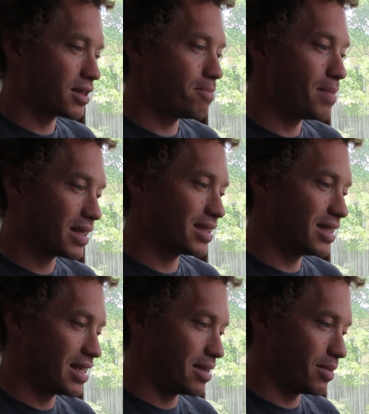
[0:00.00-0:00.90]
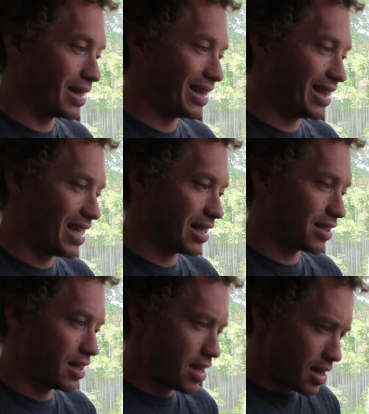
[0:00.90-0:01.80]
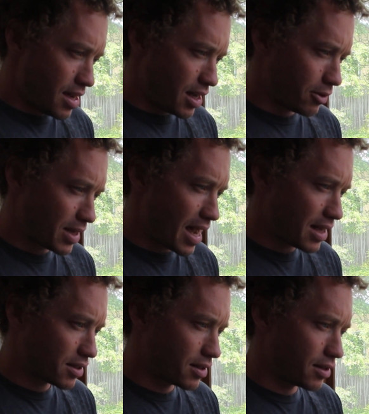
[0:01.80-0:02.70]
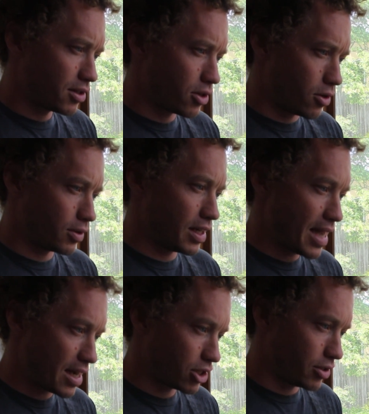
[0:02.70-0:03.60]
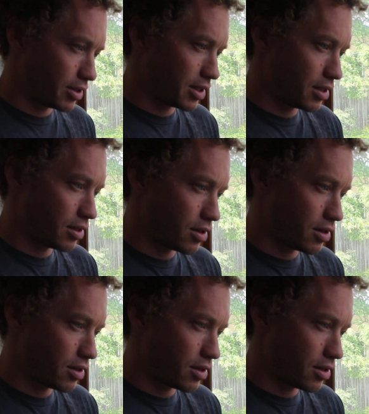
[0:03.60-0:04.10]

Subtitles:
mixed team Lit, and I was asked to go to nationals,